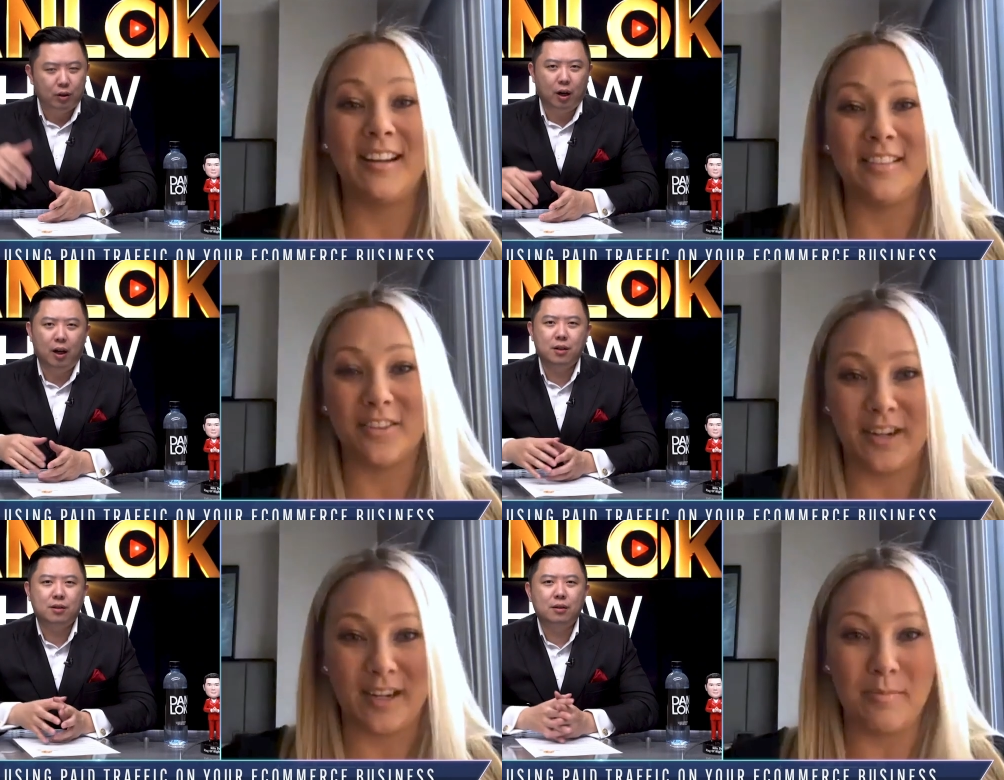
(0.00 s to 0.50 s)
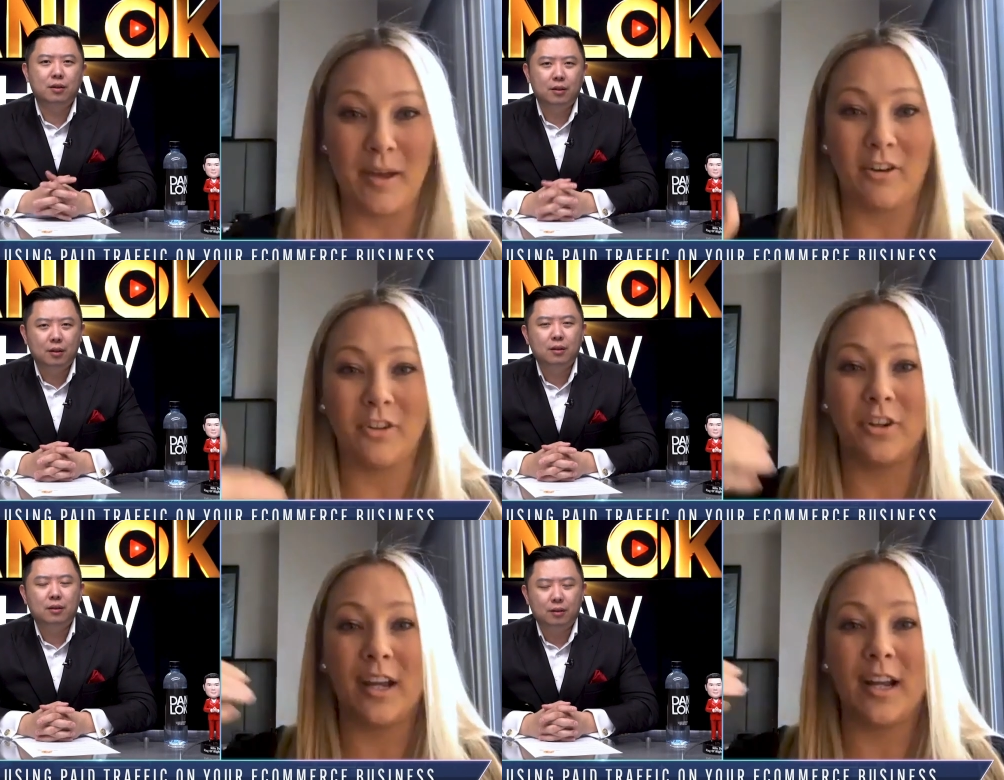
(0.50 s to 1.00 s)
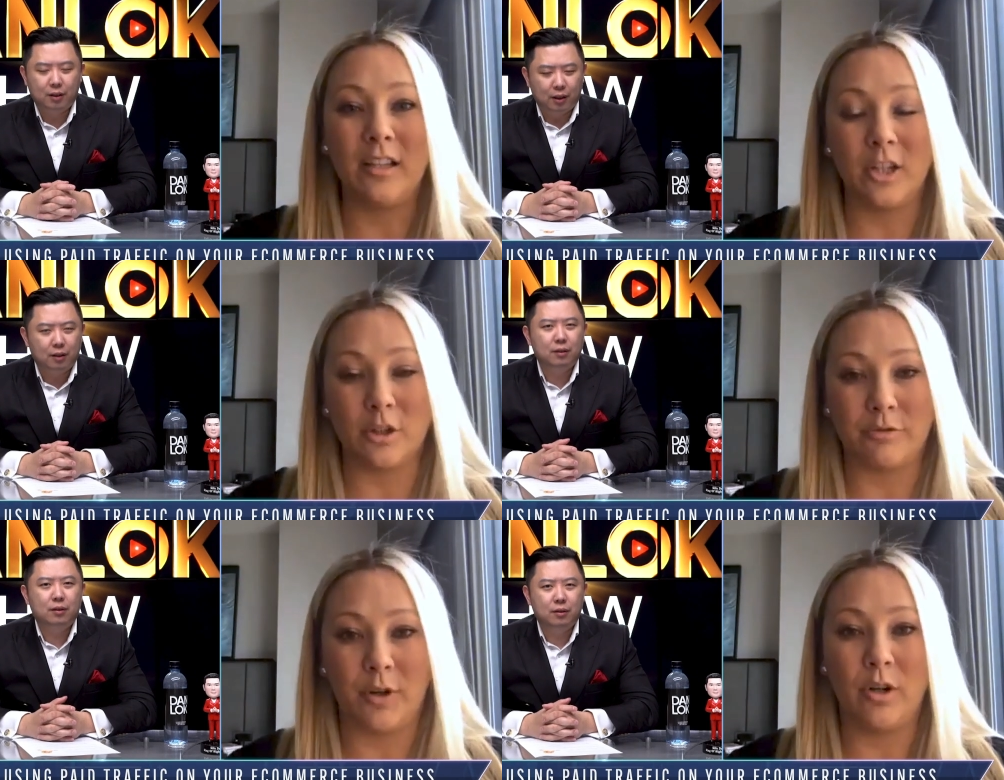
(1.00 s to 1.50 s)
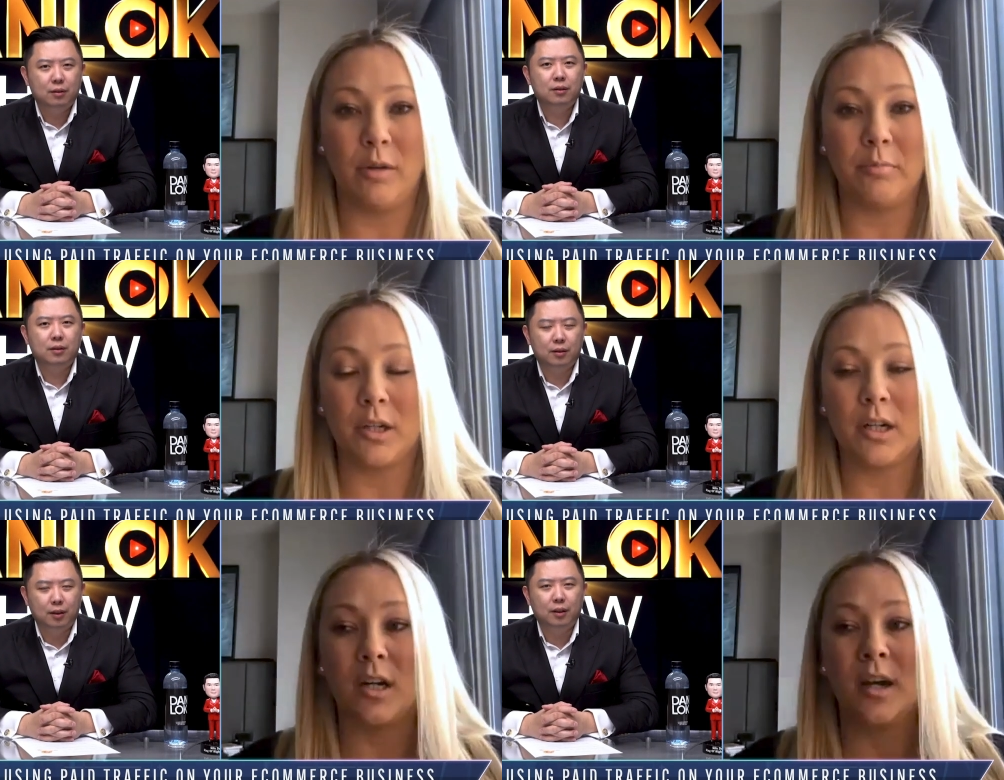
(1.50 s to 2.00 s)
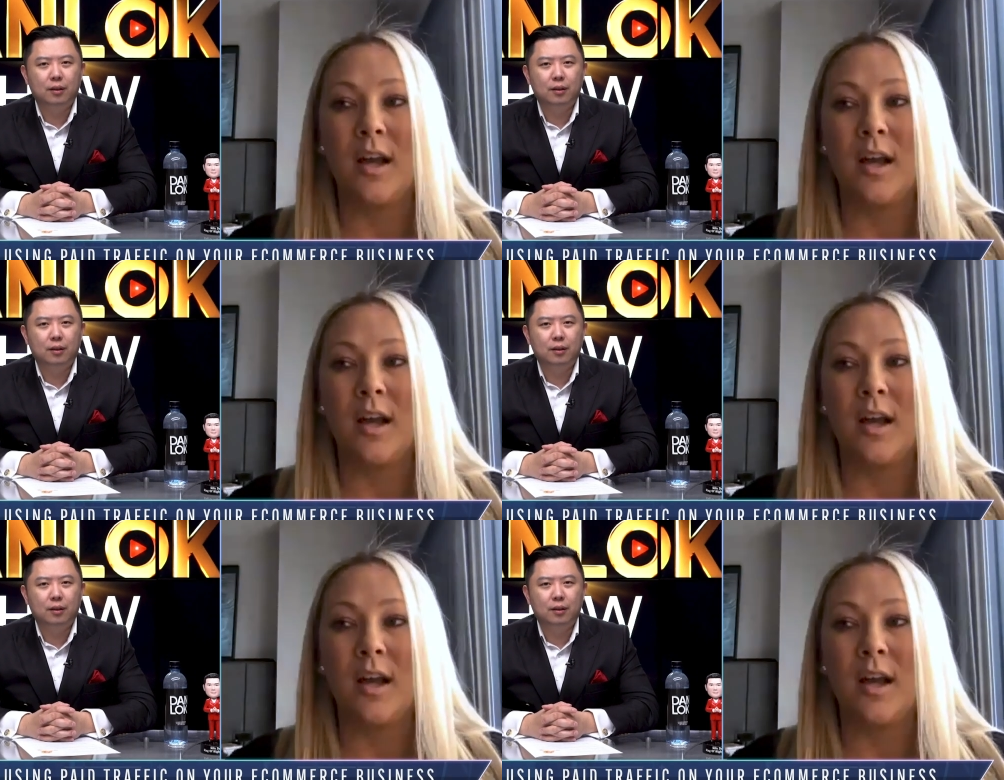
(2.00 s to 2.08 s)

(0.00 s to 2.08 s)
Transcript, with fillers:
Speaker 1: their cost. email, you're getting their yeah. phone number. Yeah.